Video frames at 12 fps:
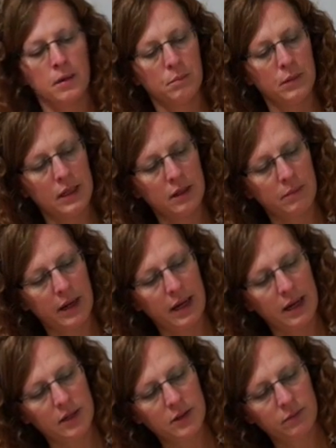meeting my
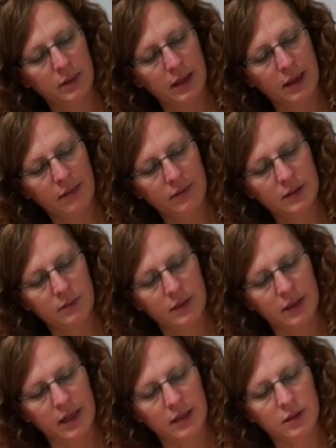edge of my Lefse
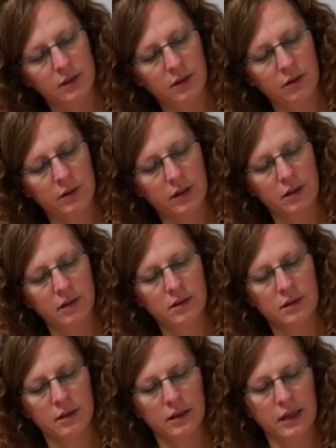with the edge of the grill,
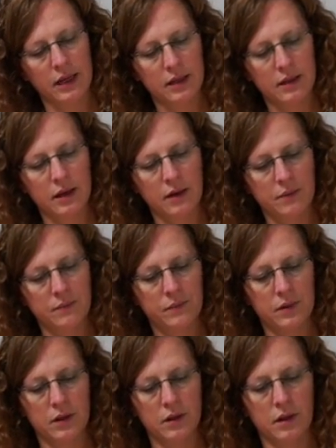laying down
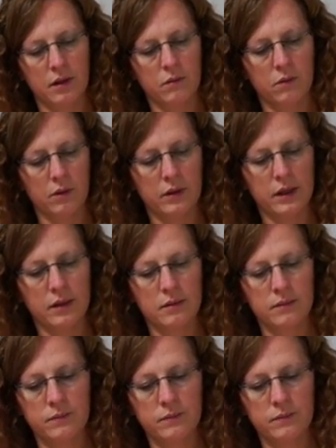and unrolling.